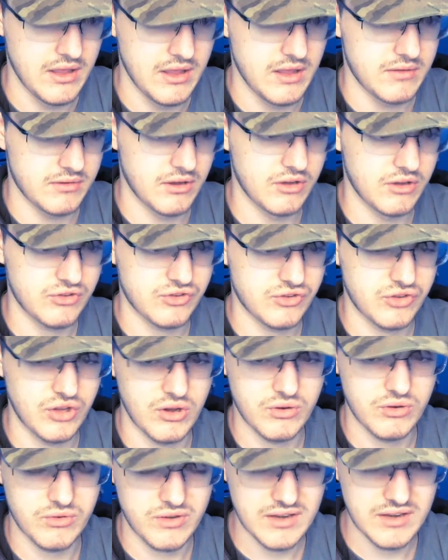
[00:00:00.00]
Those
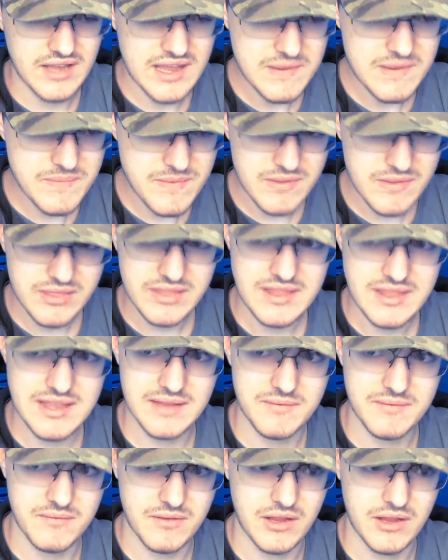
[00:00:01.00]
two not really
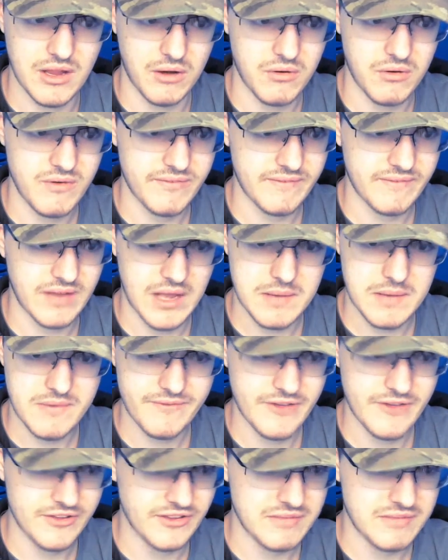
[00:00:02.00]
go with come
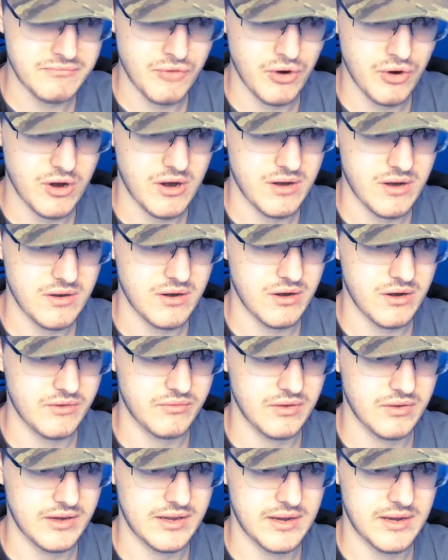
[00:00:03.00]
with us anymore, are
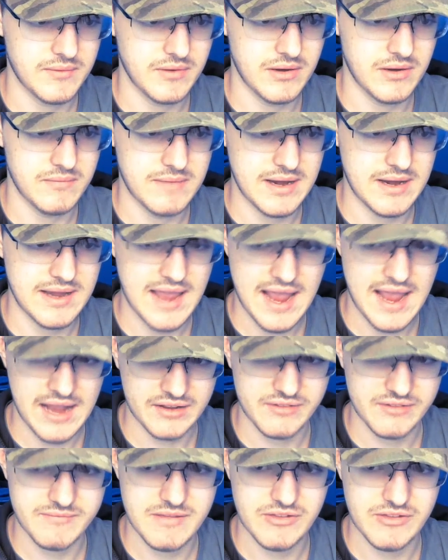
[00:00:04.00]
really not really the main
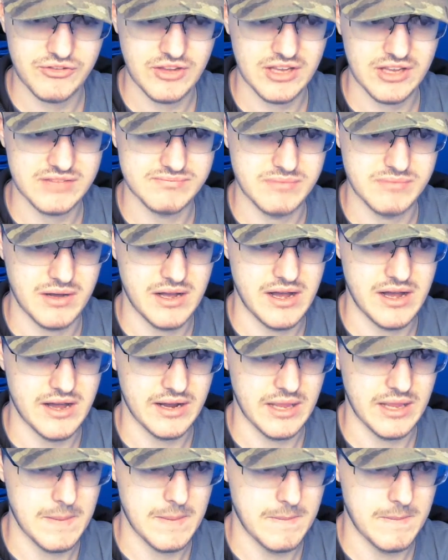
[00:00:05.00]
active mystics, but
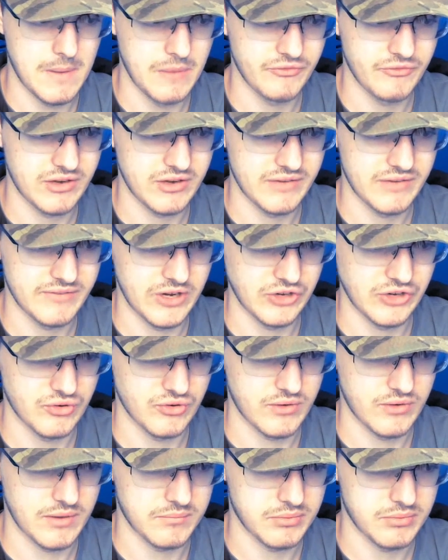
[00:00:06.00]
um, hopefully in the future
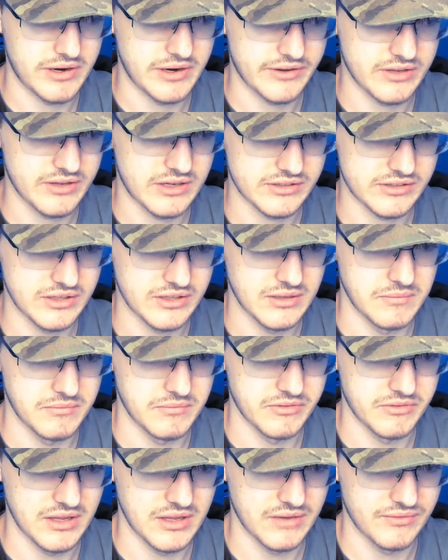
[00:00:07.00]
we can probably talk to them
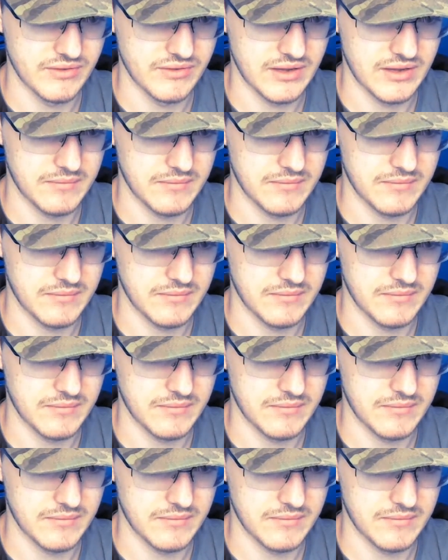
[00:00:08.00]
to see if they can